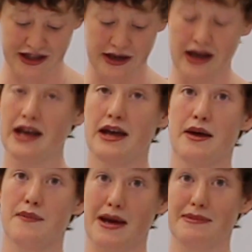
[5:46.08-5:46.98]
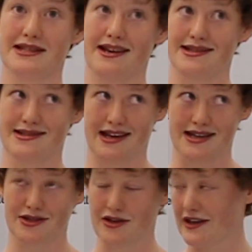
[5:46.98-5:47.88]
Union publicised
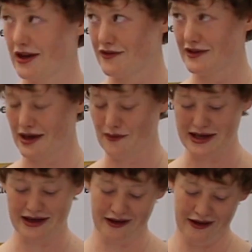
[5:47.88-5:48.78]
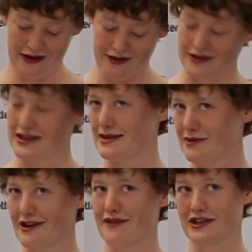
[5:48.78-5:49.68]
our survey over that week, that the
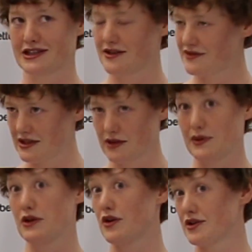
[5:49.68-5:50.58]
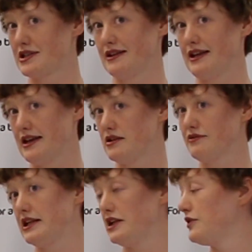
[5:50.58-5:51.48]
demographics shifted and we got in the end
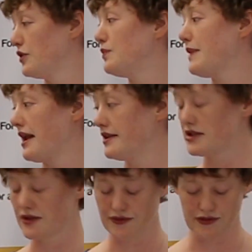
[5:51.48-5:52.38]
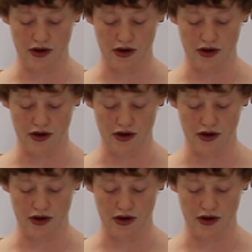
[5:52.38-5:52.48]
a really good balance of